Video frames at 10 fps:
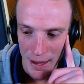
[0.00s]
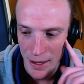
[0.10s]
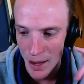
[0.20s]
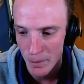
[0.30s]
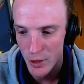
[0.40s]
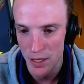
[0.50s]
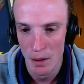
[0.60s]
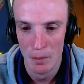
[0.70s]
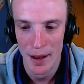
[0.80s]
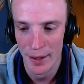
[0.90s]
Yep, just
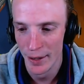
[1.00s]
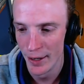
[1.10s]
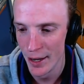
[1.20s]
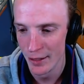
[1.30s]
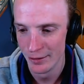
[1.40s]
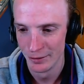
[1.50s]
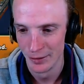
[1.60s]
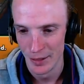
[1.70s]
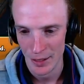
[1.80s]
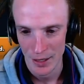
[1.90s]
double mulligan again.
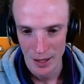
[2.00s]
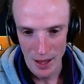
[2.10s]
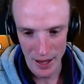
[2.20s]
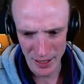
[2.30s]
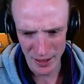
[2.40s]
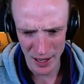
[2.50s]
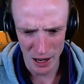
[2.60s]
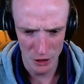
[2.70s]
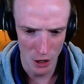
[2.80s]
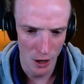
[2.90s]
That's the thing I
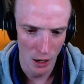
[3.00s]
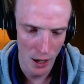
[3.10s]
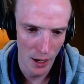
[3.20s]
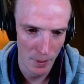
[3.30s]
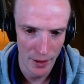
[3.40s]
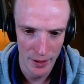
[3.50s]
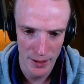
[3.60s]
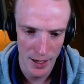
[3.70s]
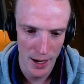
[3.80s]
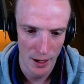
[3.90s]
don't like about this
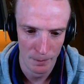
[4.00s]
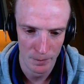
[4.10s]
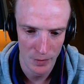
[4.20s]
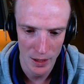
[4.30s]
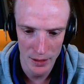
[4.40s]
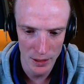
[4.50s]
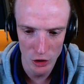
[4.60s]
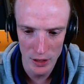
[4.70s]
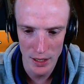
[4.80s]
deck. Is it just